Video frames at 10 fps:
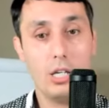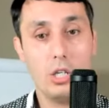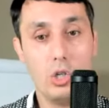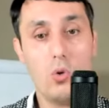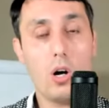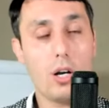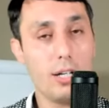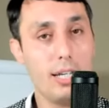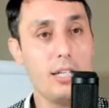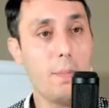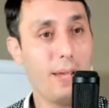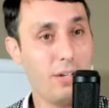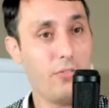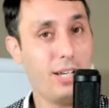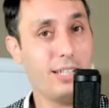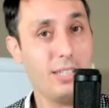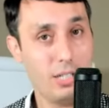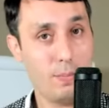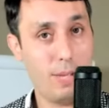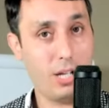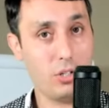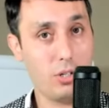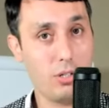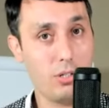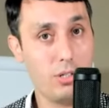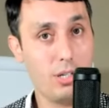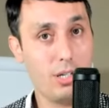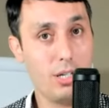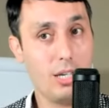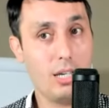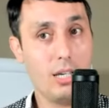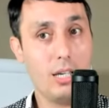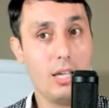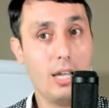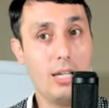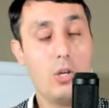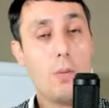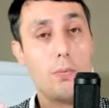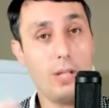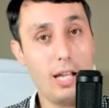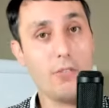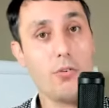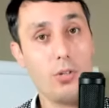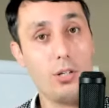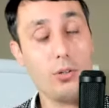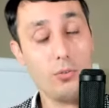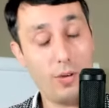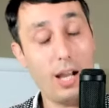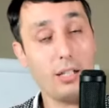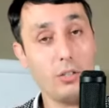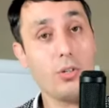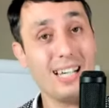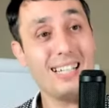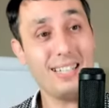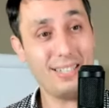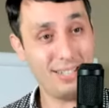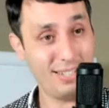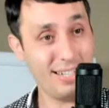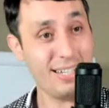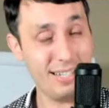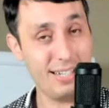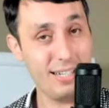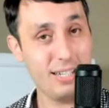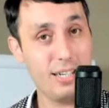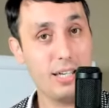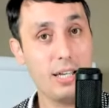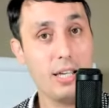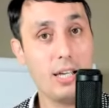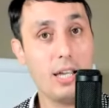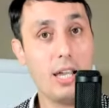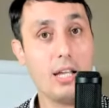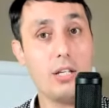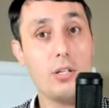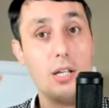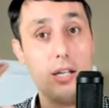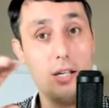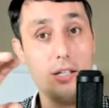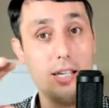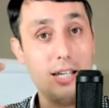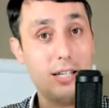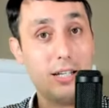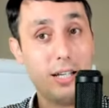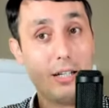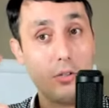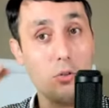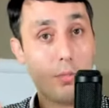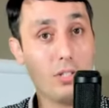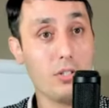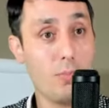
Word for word: You are an independent freight dispatcher, and you're applying for filing your LLC and eh, eh, and then like your business